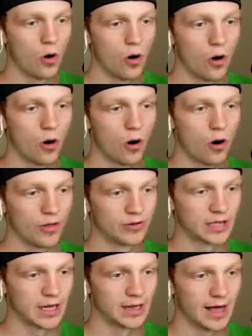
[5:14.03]
Oh, oh,
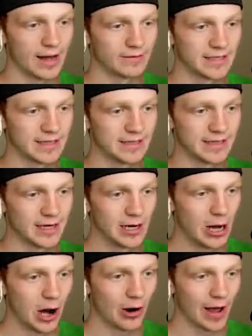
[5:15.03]
there's a lot of TNT.
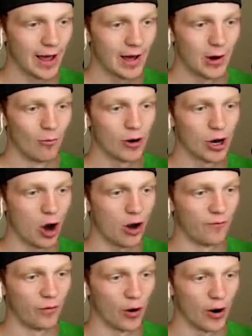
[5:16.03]
Okay, we're
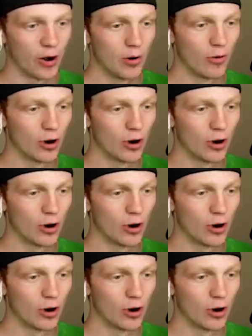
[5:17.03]
going for it.